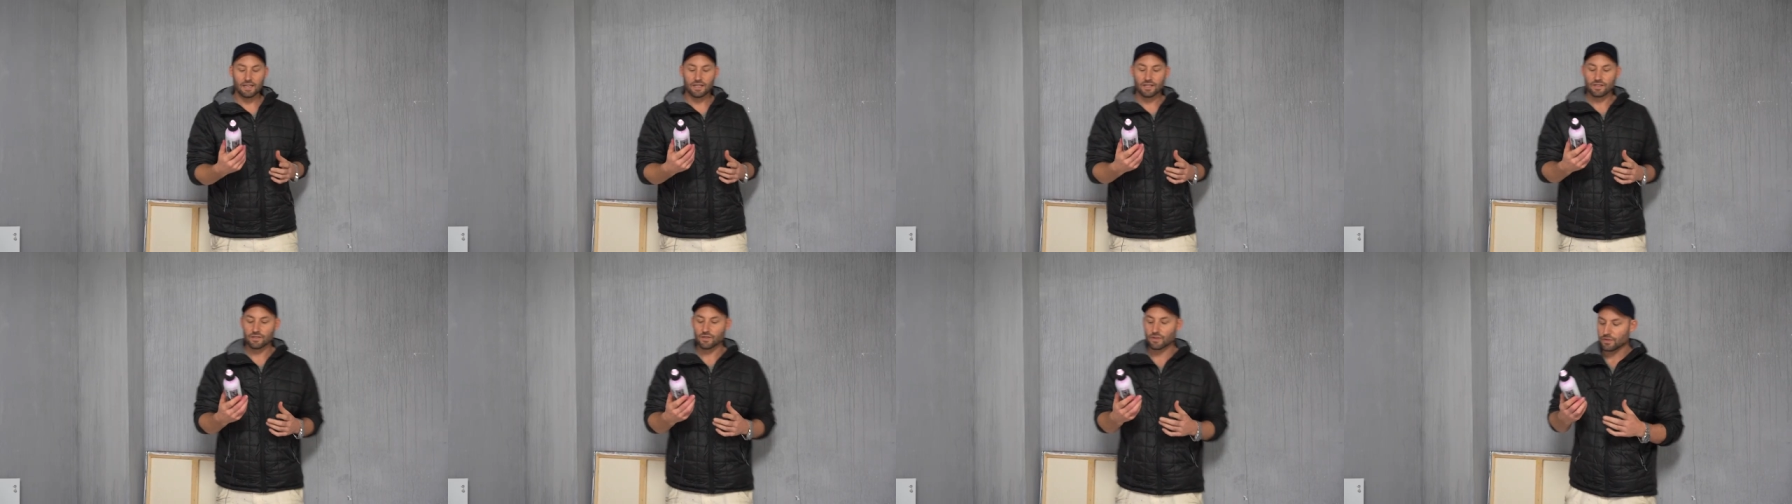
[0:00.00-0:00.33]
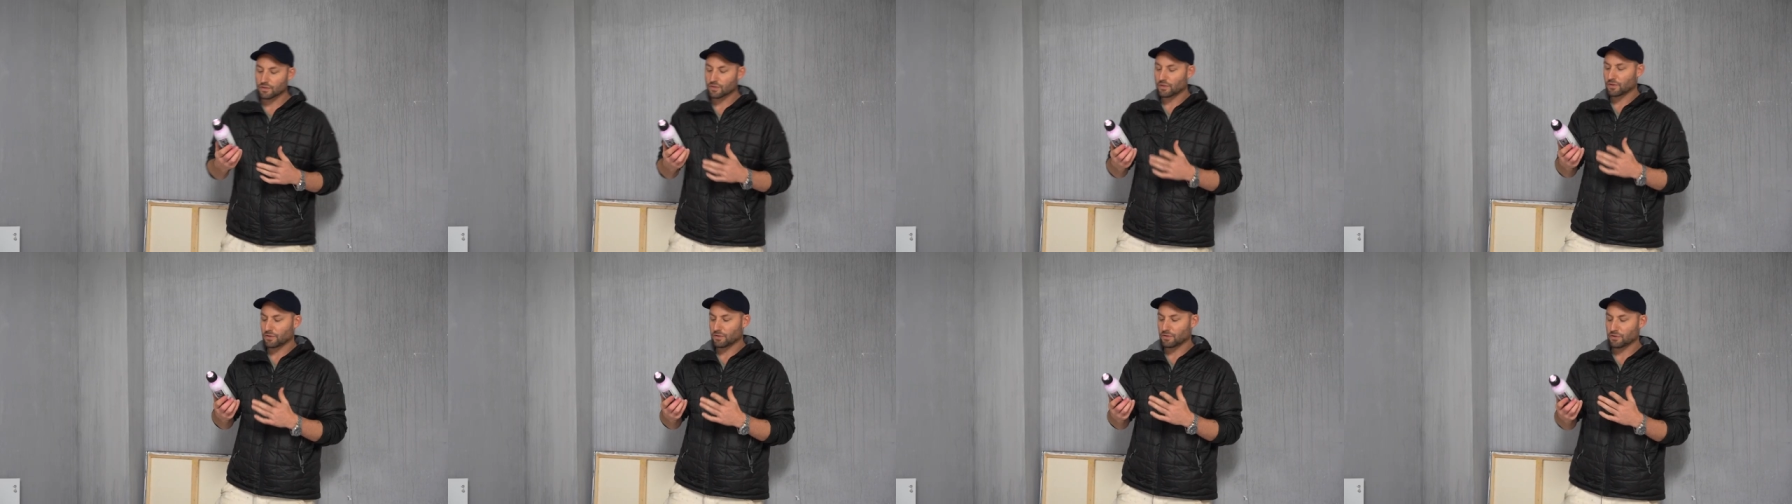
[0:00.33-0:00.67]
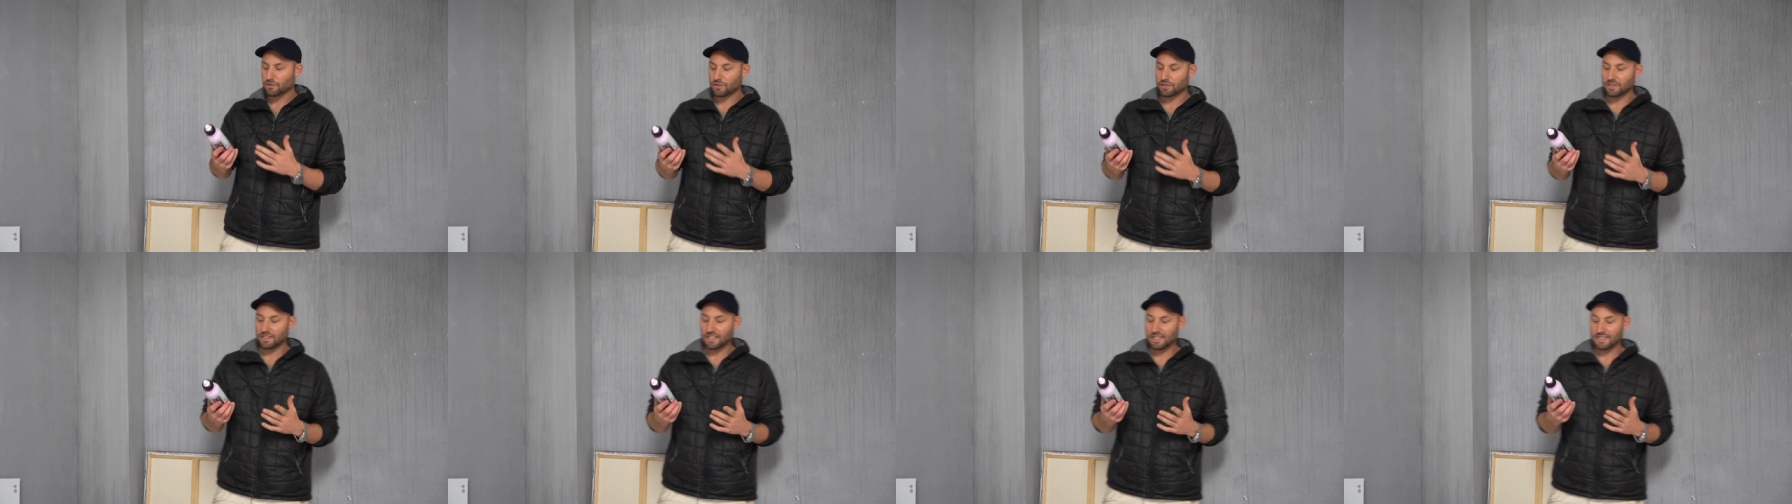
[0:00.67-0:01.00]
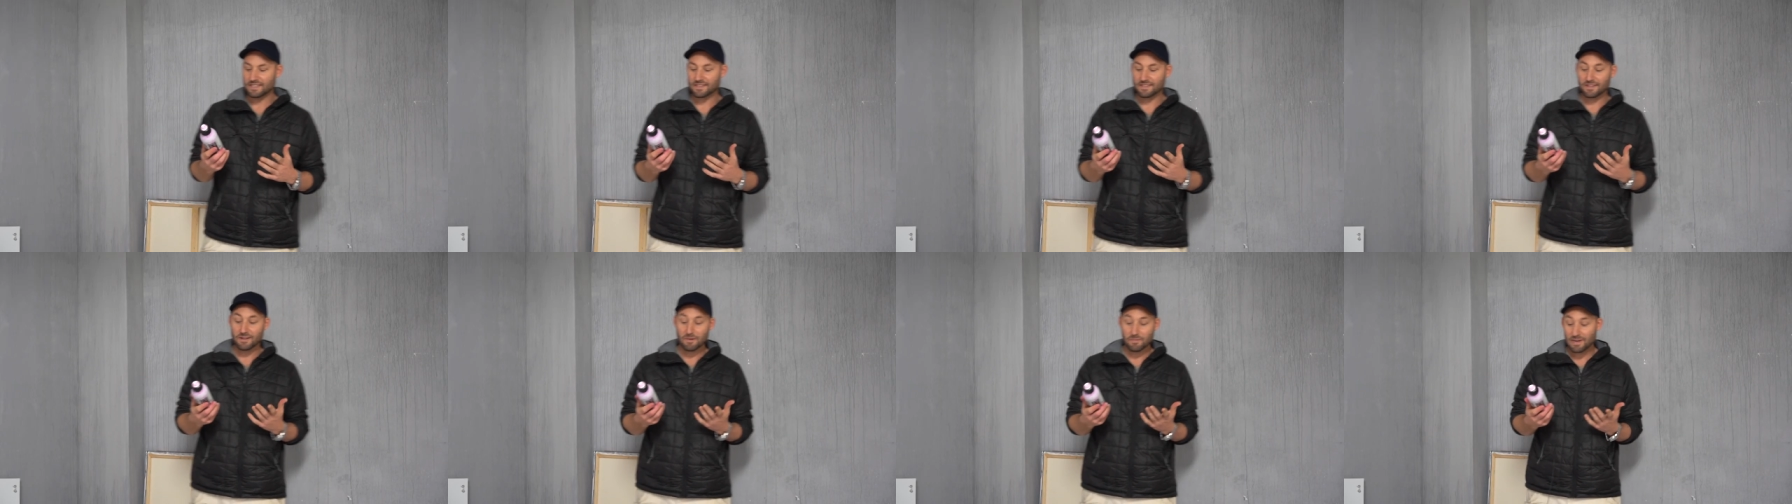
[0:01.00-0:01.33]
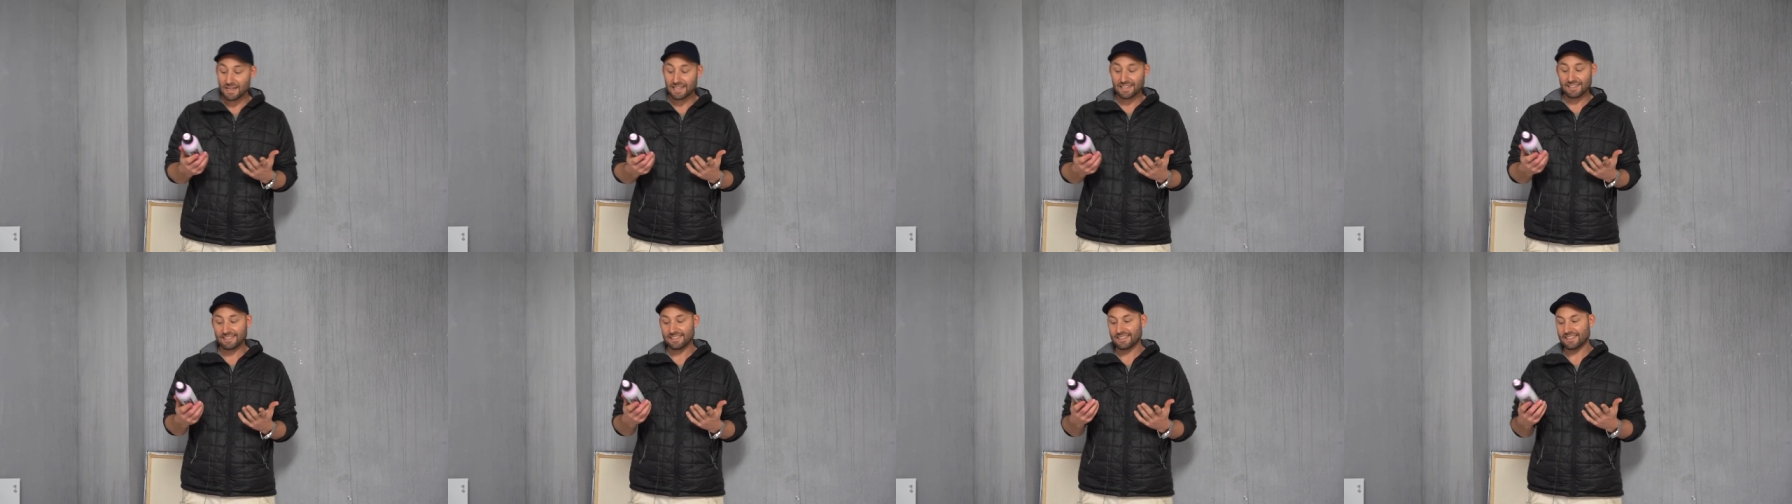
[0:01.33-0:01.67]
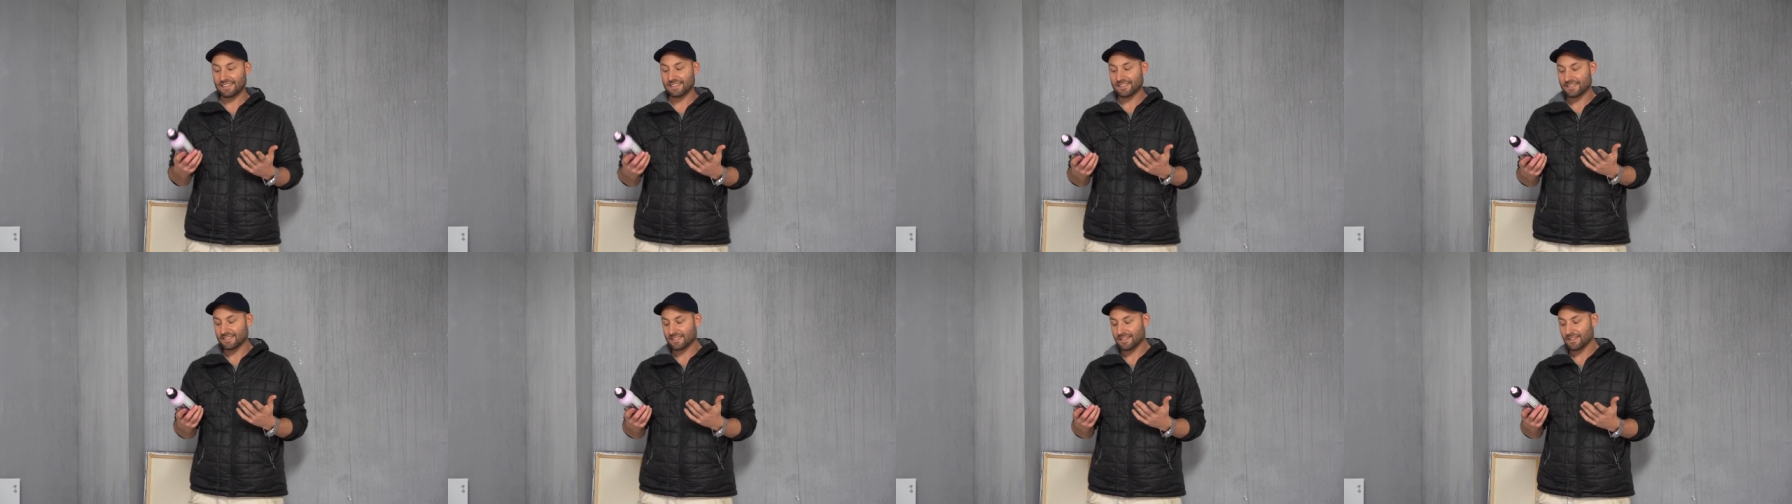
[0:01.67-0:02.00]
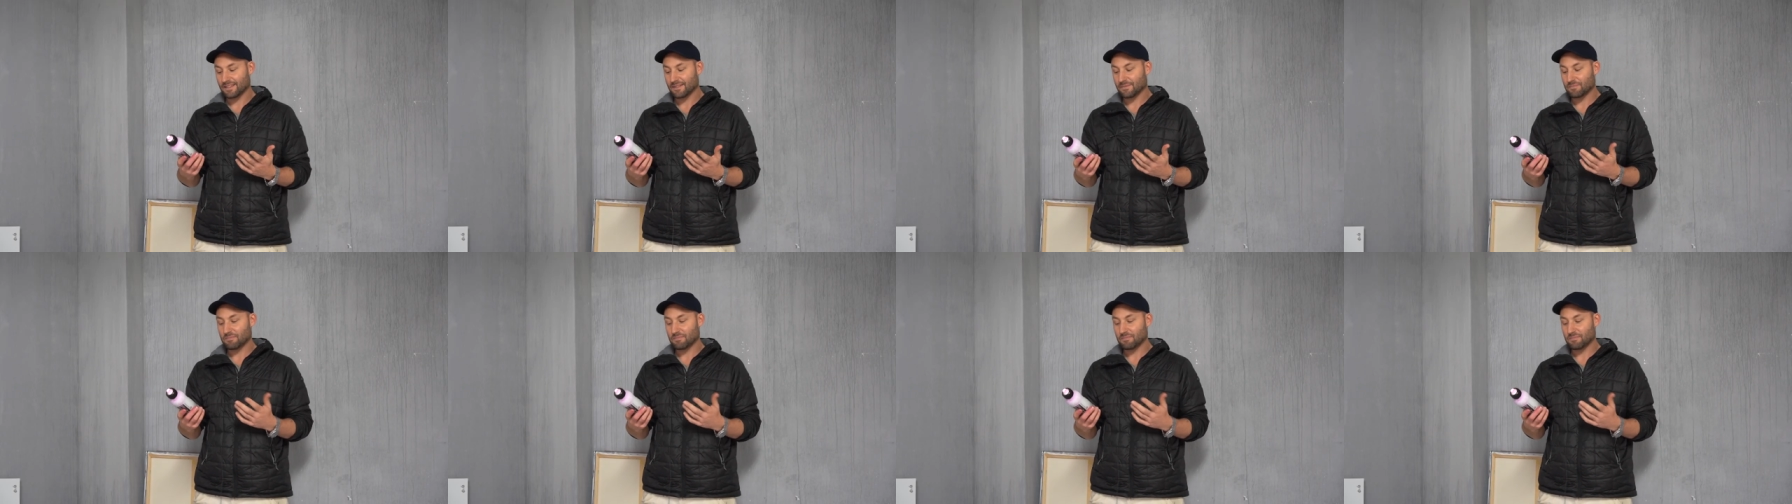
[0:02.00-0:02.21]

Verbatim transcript: So in conclusion, it's not bad. It's